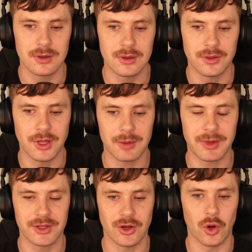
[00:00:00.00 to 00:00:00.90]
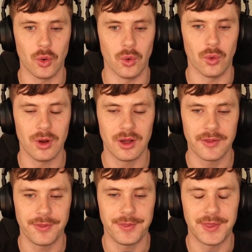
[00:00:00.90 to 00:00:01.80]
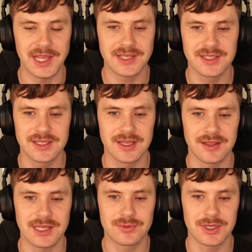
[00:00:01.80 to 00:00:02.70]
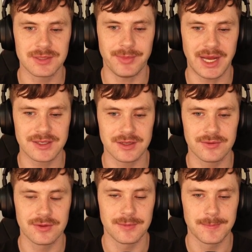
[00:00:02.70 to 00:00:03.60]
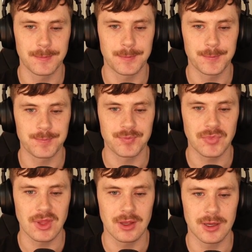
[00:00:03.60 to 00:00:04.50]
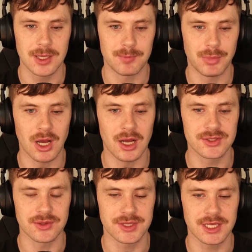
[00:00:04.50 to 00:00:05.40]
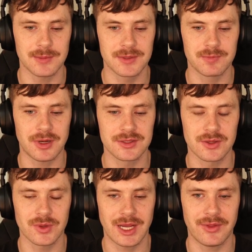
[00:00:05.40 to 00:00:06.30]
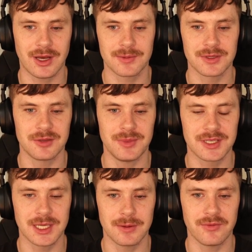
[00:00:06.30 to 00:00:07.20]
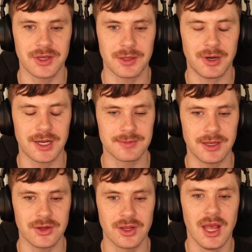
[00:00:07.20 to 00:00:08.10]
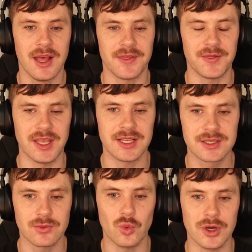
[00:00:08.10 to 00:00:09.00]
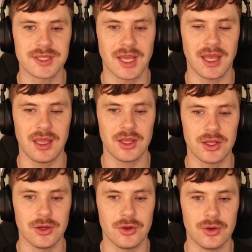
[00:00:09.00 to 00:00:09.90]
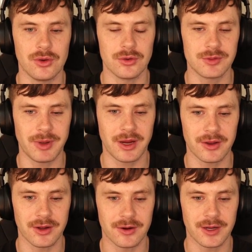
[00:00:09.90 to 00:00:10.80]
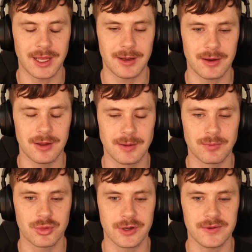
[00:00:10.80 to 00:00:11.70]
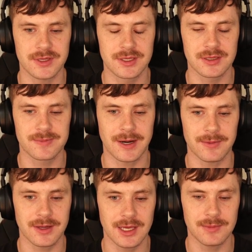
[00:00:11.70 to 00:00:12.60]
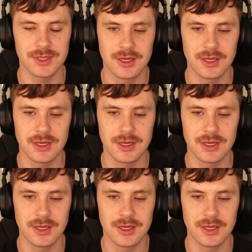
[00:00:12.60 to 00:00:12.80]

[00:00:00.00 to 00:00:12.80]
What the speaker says: Non-menu. Oh, this one is massive. Puzzle skips. Puzzles will have the option to be skipped via the pause menu. This was a huge barrier in previous Spider-Man games.